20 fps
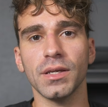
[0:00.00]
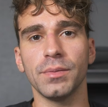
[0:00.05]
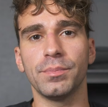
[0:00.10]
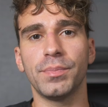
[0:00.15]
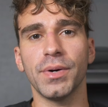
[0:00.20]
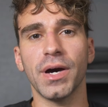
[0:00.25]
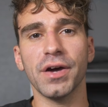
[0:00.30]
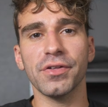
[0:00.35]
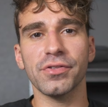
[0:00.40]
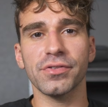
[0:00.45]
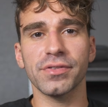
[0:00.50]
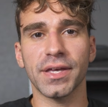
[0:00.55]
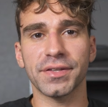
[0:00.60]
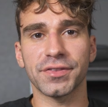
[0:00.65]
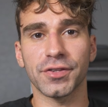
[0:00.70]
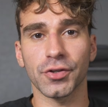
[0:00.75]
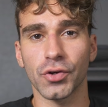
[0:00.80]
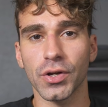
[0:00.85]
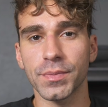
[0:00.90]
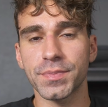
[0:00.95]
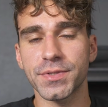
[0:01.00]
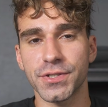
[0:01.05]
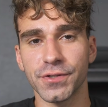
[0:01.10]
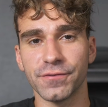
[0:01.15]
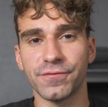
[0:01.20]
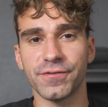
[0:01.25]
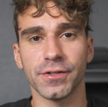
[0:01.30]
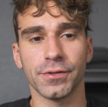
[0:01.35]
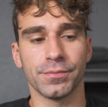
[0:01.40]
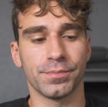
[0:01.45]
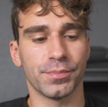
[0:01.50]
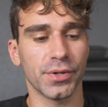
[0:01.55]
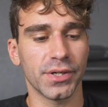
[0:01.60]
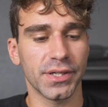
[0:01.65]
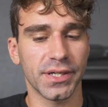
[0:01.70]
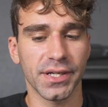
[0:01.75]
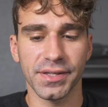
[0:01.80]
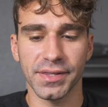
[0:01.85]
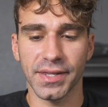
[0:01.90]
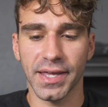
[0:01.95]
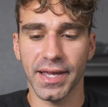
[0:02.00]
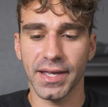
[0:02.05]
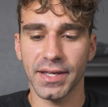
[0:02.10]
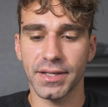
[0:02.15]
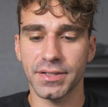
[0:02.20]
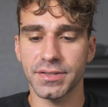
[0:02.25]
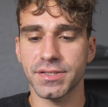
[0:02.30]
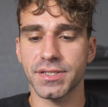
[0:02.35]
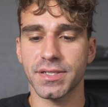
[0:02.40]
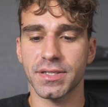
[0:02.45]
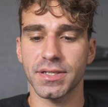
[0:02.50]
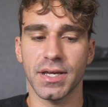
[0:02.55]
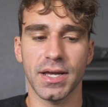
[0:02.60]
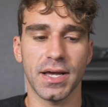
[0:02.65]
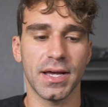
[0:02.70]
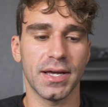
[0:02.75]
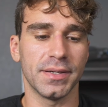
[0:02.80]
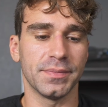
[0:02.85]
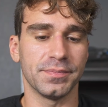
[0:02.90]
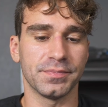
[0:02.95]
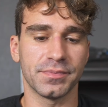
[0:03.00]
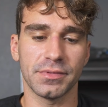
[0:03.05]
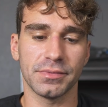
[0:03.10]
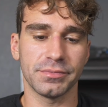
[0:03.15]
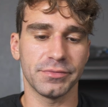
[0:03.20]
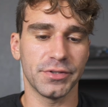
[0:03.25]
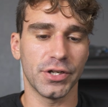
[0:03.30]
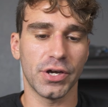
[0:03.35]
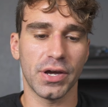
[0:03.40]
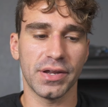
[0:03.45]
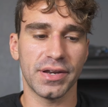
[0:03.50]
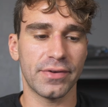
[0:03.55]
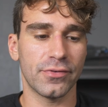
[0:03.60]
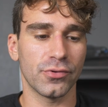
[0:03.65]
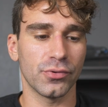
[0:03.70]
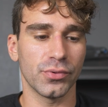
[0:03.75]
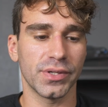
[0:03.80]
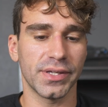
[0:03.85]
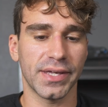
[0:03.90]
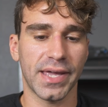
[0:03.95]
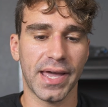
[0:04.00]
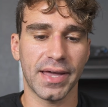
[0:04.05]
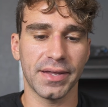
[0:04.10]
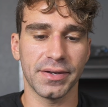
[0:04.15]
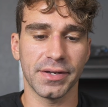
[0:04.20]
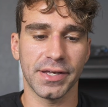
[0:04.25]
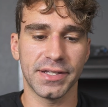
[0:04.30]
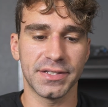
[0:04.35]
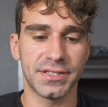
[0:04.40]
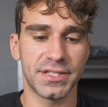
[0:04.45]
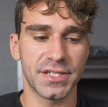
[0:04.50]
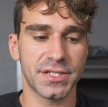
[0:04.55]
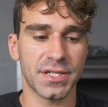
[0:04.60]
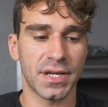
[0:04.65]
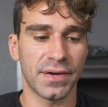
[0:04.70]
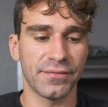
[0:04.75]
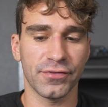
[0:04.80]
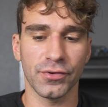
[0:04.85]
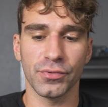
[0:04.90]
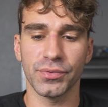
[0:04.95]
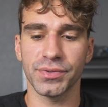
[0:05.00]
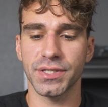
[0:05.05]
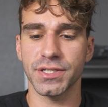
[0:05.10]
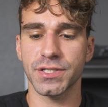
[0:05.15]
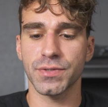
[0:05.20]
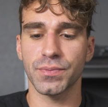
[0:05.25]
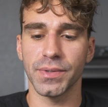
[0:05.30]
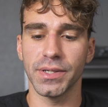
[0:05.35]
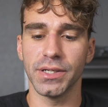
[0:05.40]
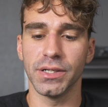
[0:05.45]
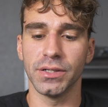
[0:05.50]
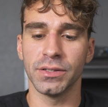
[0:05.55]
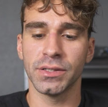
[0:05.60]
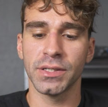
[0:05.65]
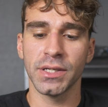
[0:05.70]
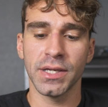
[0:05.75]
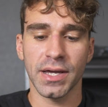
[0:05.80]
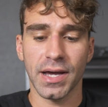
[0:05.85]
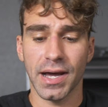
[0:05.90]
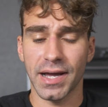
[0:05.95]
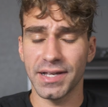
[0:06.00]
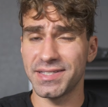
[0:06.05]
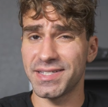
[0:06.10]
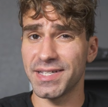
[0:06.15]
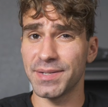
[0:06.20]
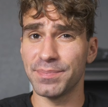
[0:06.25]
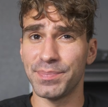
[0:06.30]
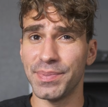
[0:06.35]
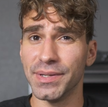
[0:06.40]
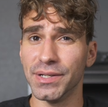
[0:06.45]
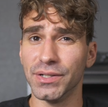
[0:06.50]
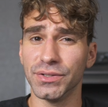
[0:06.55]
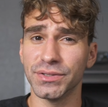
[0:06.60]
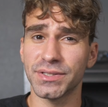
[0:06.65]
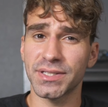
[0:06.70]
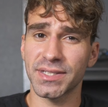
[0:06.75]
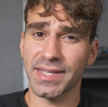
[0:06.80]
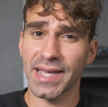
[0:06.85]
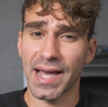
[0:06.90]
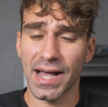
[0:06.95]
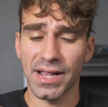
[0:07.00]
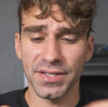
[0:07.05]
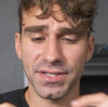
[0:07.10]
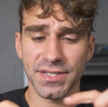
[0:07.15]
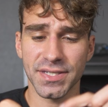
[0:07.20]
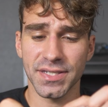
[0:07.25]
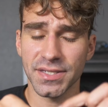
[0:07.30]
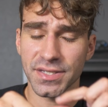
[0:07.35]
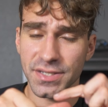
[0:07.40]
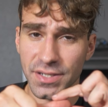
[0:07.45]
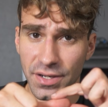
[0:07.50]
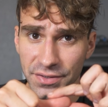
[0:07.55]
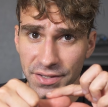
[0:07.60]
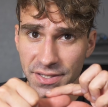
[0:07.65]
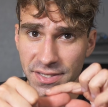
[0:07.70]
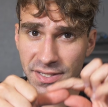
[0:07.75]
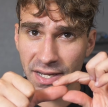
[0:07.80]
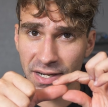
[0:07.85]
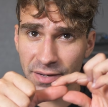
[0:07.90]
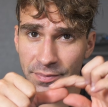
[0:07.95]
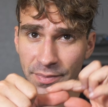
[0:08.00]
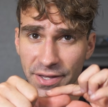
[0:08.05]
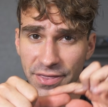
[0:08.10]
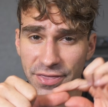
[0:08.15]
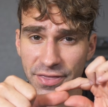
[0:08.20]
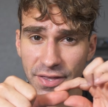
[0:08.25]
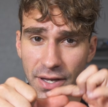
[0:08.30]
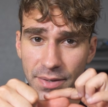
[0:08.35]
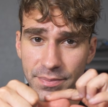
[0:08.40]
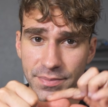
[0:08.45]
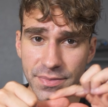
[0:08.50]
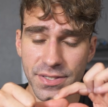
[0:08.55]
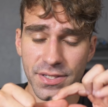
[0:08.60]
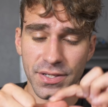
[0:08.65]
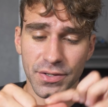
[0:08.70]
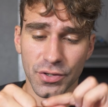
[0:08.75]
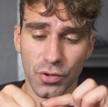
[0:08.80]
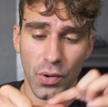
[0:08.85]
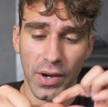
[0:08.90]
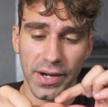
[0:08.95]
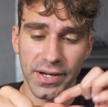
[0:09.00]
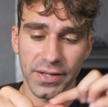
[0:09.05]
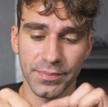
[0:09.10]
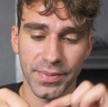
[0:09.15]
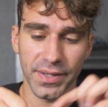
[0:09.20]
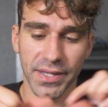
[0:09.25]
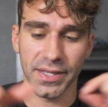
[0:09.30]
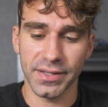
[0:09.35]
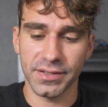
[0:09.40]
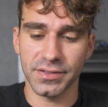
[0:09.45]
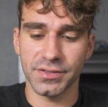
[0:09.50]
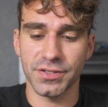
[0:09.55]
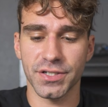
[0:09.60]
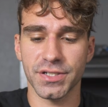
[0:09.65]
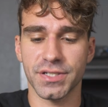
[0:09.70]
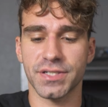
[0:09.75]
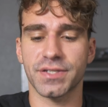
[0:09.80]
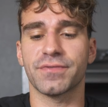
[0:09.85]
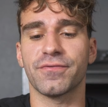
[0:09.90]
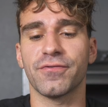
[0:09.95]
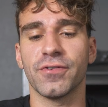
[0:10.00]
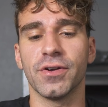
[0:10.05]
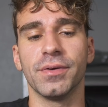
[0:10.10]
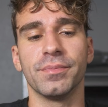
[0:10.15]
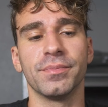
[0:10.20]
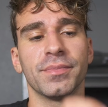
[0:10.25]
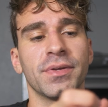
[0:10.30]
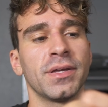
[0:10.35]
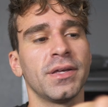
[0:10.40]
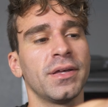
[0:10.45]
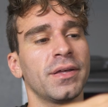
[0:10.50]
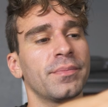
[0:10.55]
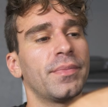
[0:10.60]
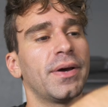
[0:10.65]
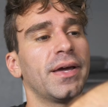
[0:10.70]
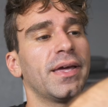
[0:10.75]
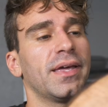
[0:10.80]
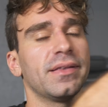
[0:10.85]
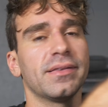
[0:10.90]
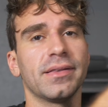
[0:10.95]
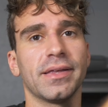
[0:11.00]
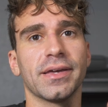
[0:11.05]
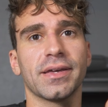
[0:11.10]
But other than that, the grips do feel pretty good in the hands. You know, I never really had a discomfort with this wheel. I did build calluses on the side of my thumbs quite a bit, just from my